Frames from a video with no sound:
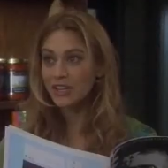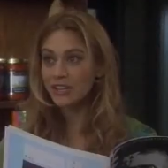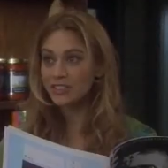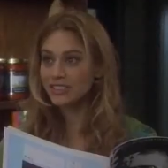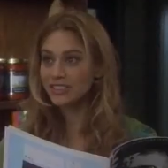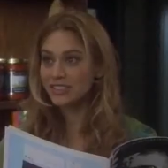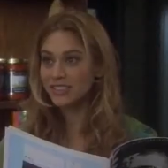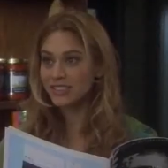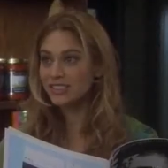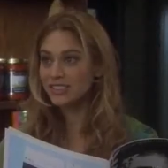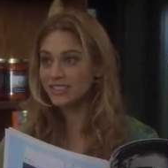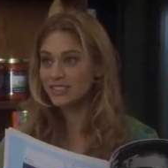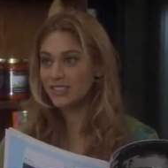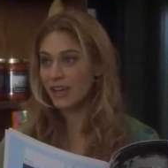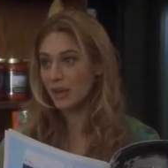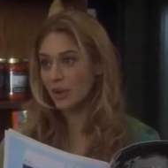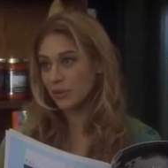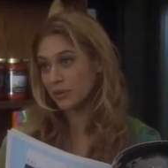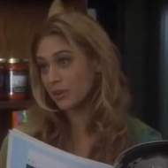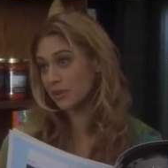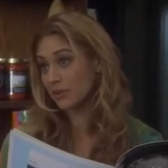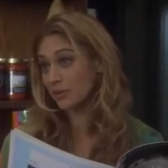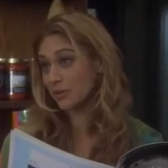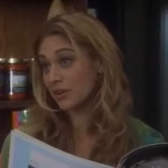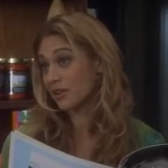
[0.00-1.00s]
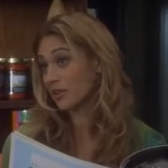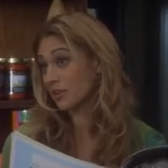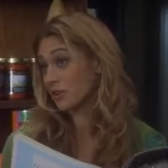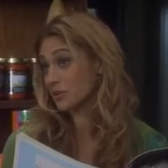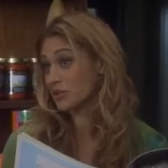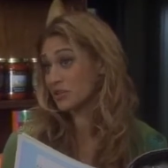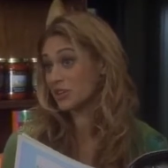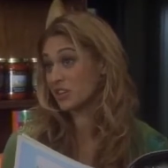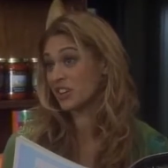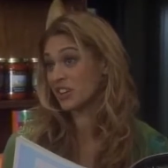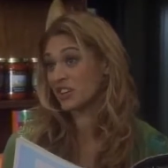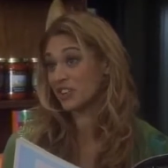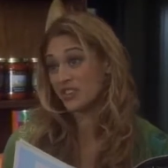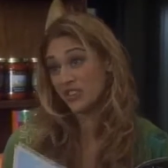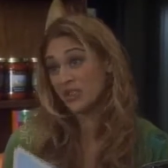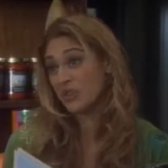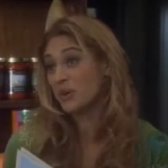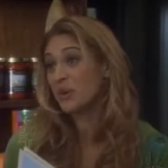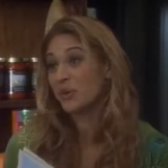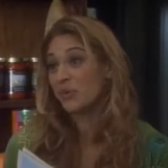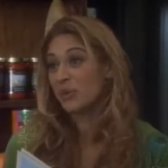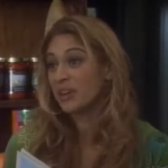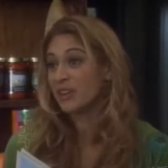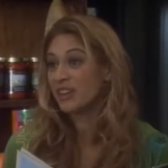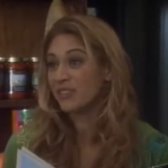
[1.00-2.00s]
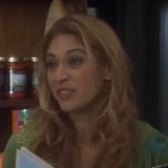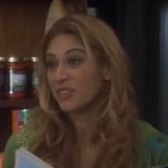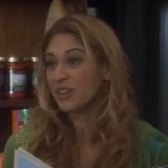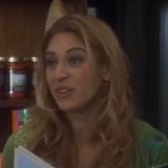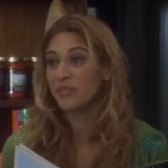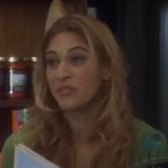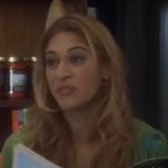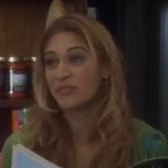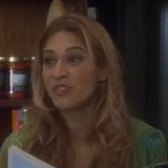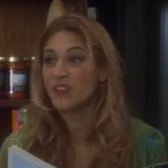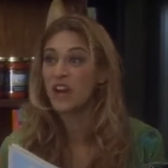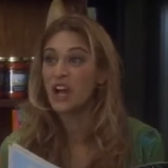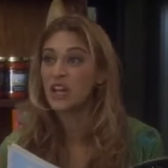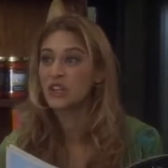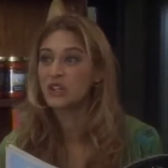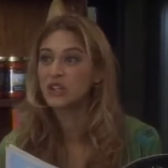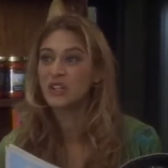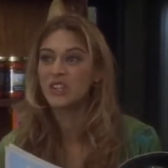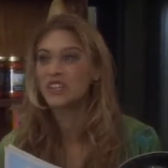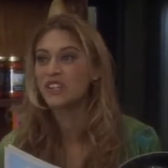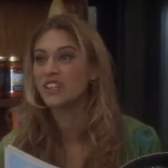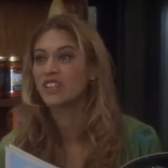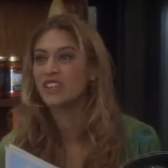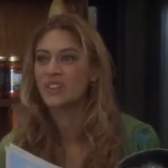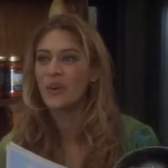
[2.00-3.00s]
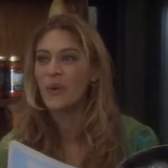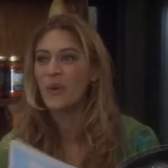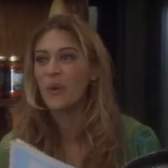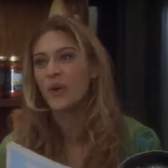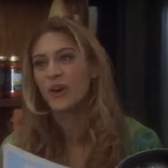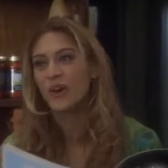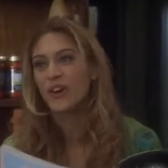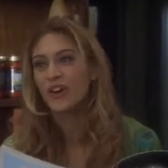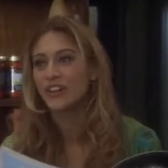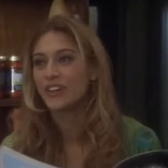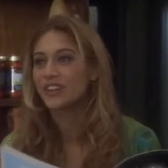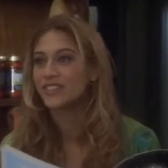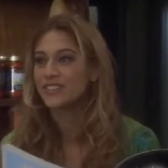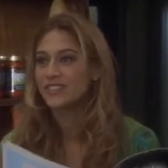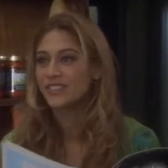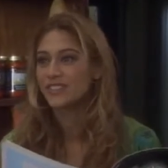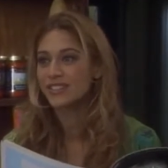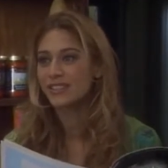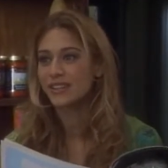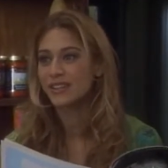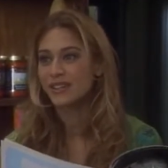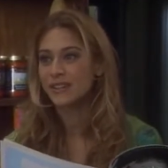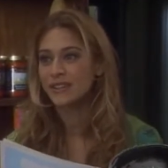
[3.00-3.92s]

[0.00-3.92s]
No, seriously, I really want to know what you're going to do to me if I don't follow your little orders.